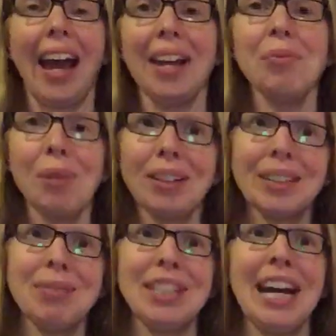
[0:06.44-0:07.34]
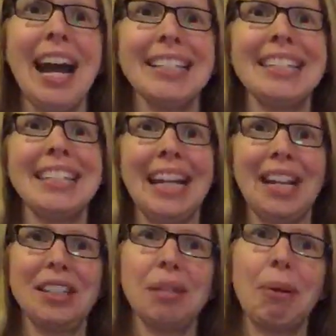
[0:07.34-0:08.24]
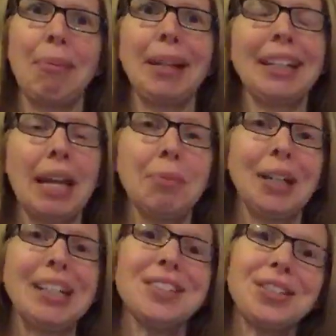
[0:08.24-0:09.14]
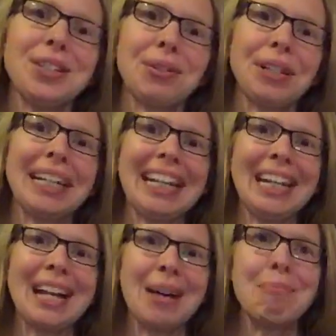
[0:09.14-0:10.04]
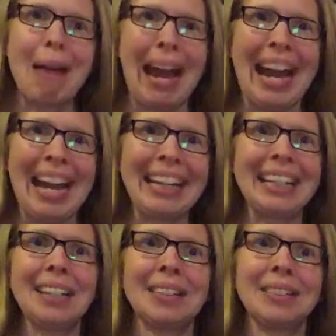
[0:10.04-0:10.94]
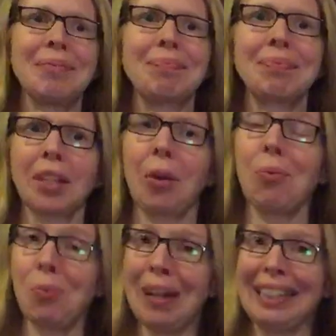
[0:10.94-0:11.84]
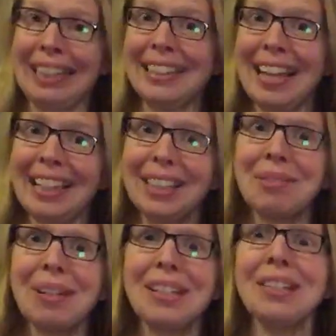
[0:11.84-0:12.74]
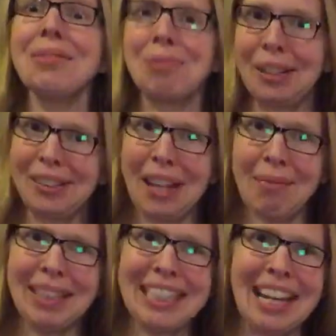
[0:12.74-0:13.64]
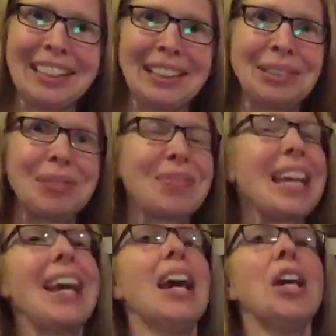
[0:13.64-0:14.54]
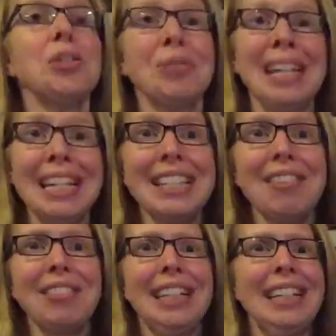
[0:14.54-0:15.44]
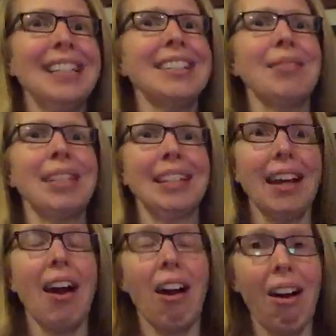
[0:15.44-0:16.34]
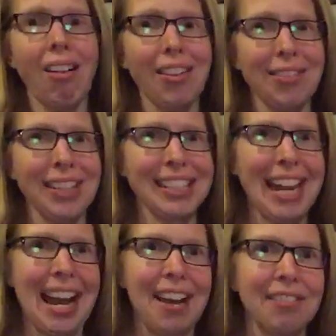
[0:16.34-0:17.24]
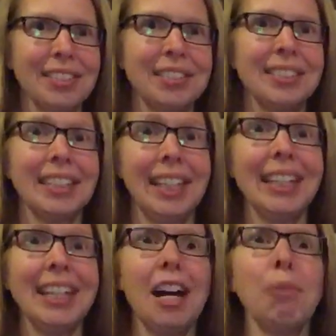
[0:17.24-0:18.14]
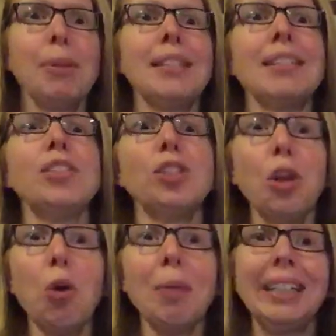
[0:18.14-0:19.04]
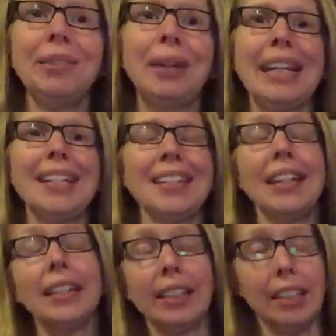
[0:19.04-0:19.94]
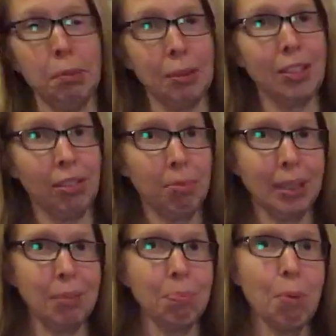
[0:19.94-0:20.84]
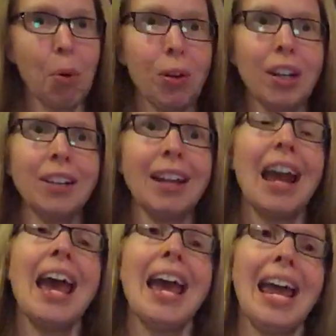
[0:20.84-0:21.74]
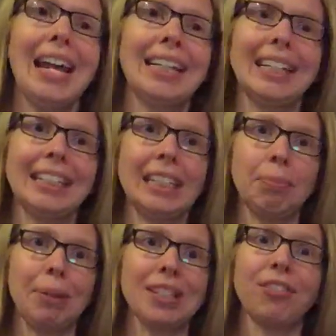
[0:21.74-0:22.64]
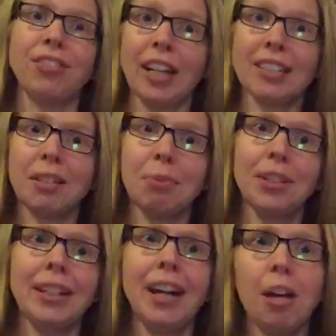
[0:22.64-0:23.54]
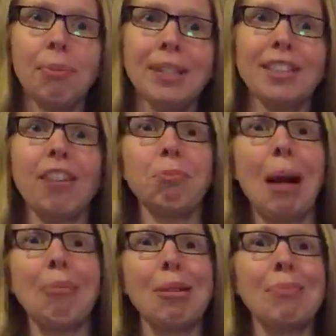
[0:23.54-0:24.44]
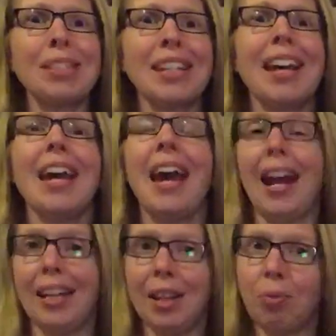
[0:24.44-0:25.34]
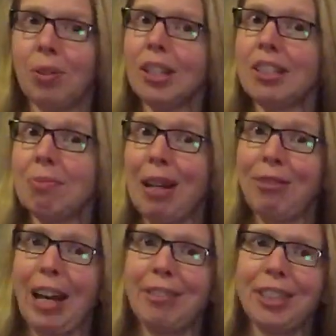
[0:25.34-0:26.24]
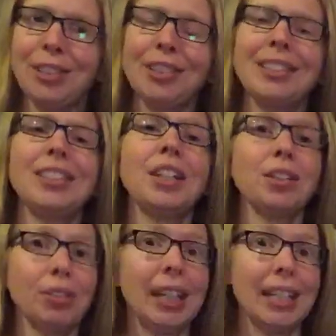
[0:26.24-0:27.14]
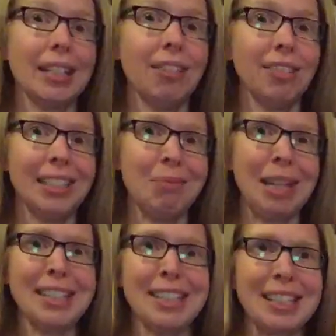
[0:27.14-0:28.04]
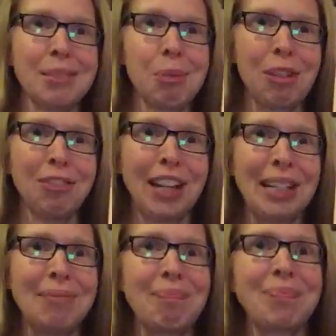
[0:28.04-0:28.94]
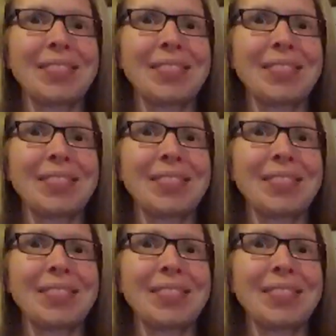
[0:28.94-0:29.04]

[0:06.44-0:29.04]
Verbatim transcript: And welcome to Hudson Area Public Library Story in a Bag. What is that you wonder? Well, let me tell you. Creativity is something that all of us have. It can help us in so many ways. It can keep us from being bored. It can keep us flexible and help us solve problems. And in the words of my five-year-old, creativity makes things more fun.